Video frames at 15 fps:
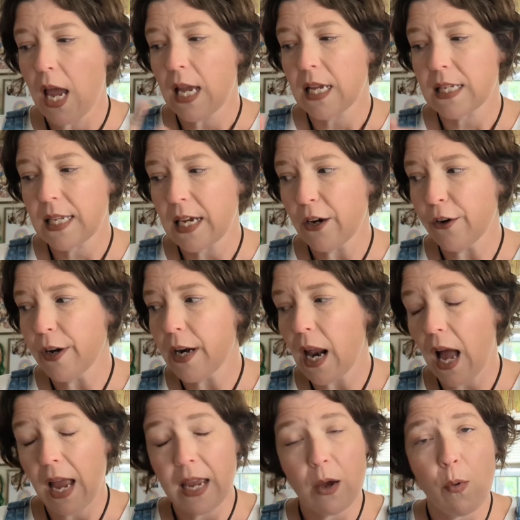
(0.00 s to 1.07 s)
because here in
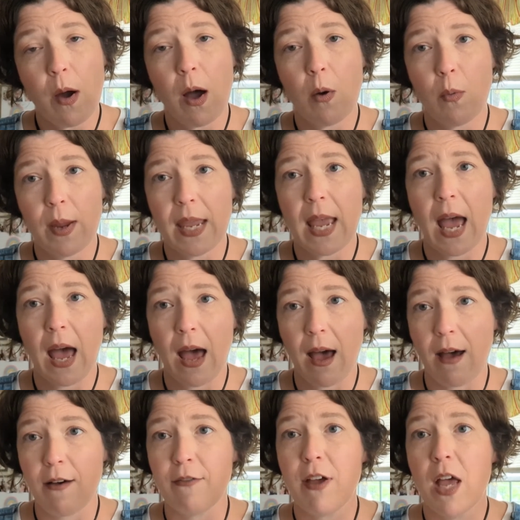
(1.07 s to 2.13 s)
Iowa, we
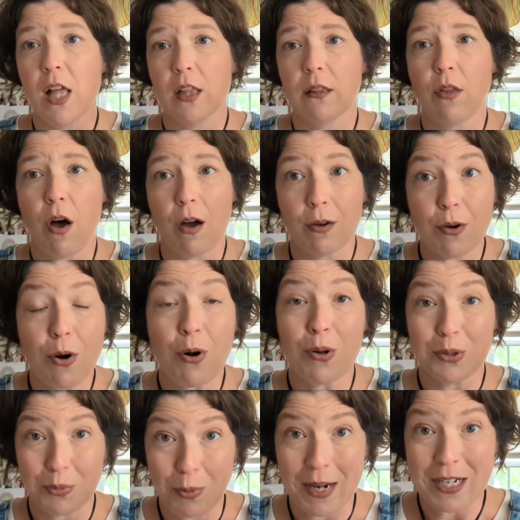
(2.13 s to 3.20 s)
have long,
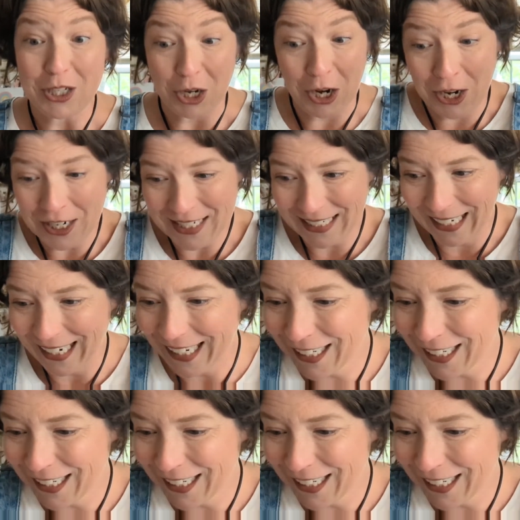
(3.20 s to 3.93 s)
cold winters,